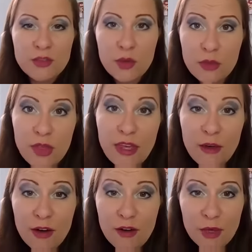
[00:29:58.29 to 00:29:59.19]
So
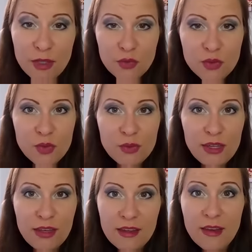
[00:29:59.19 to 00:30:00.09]
thank you very much for
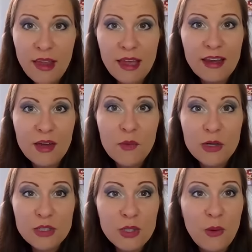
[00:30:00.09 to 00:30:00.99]
tuning in, and I
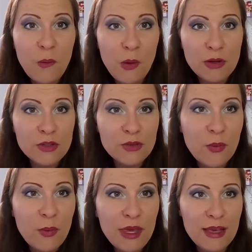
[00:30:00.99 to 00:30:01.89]
wish you a
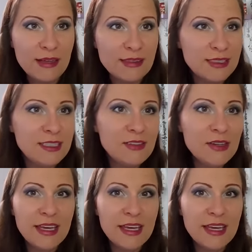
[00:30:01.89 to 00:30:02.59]
wonderful week. I'll see you